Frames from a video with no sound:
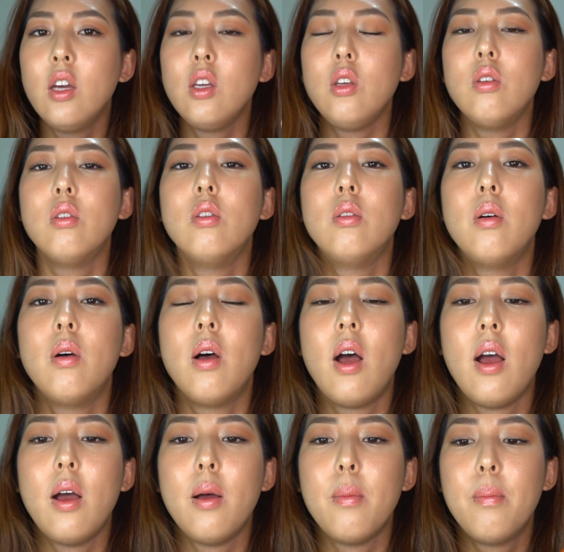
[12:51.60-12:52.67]
you'll
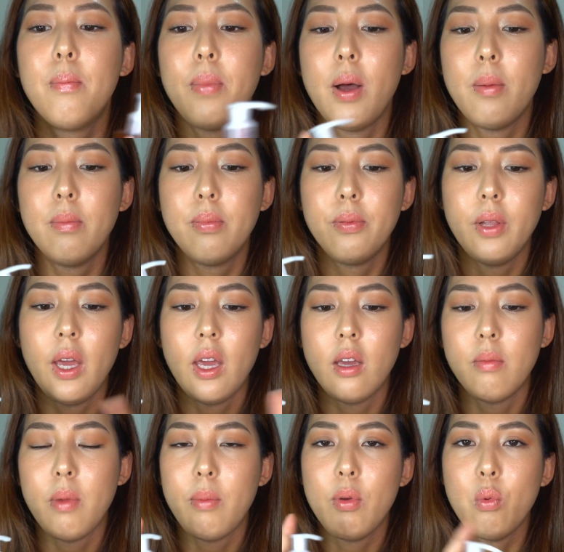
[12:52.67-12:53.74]
pump
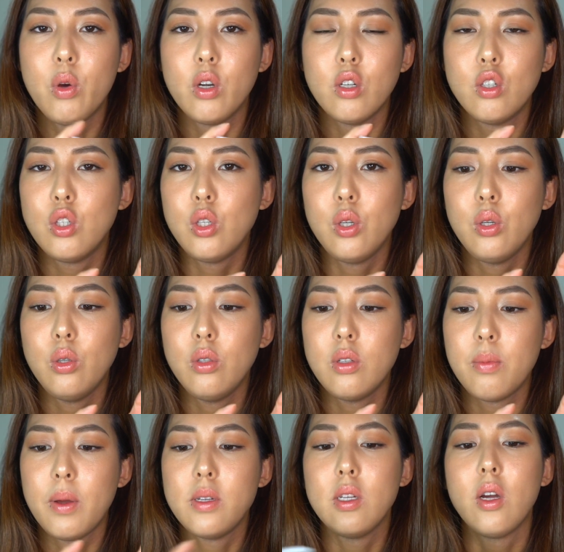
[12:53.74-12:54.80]
like maybe 1 or 2
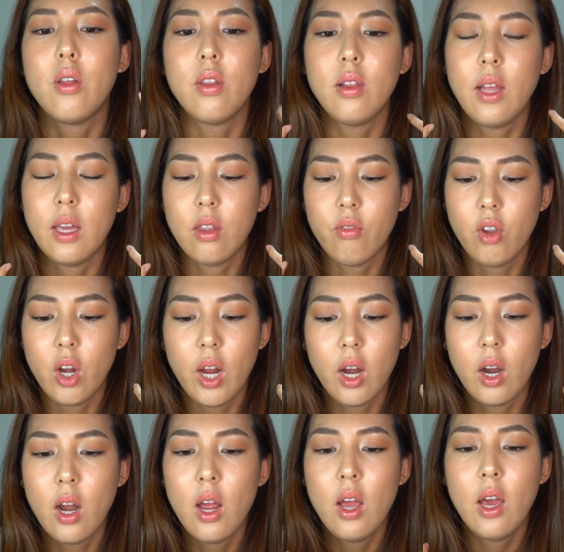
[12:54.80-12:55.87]
depending on the length of your
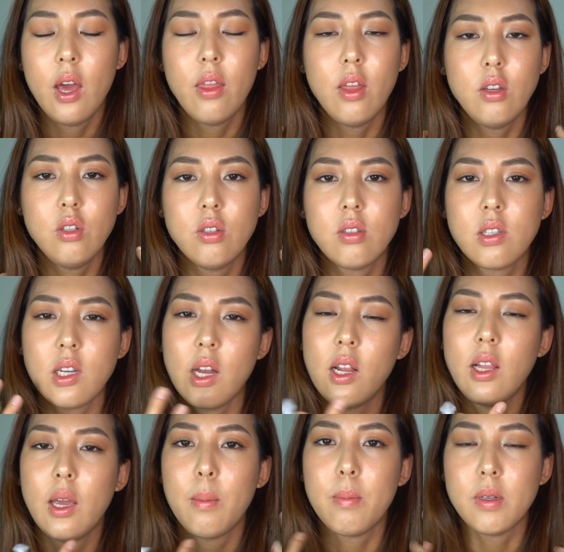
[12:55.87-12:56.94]
hair, and then you just kind
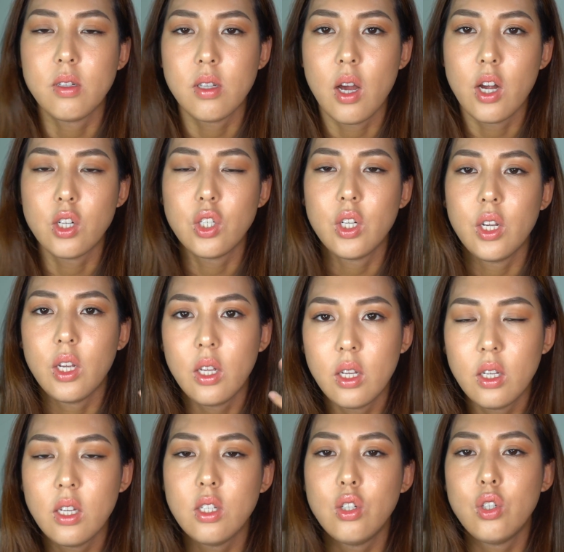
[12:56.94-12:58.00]
of like massage it
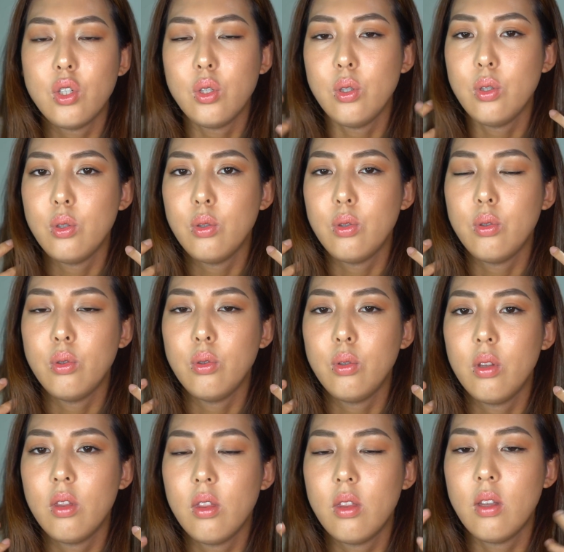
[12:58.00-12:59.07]

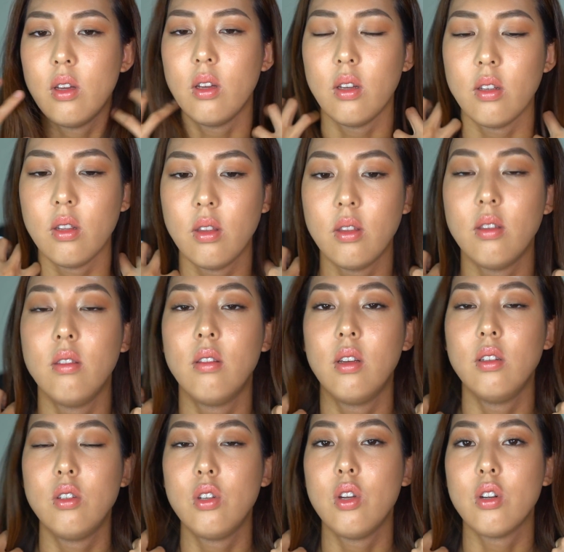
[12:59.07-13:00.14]
into
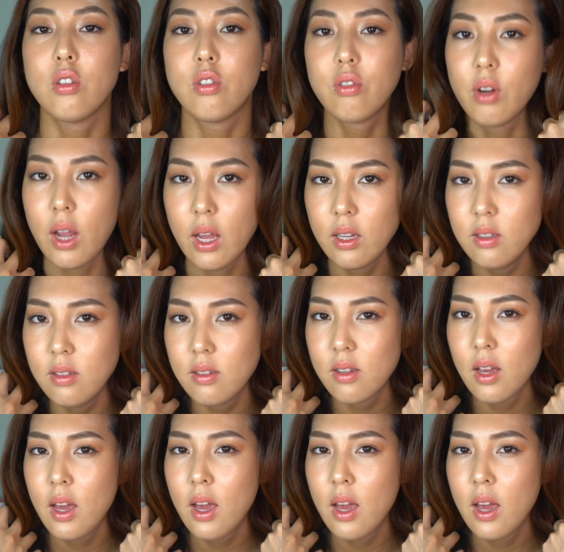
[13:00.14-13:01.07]
your strands,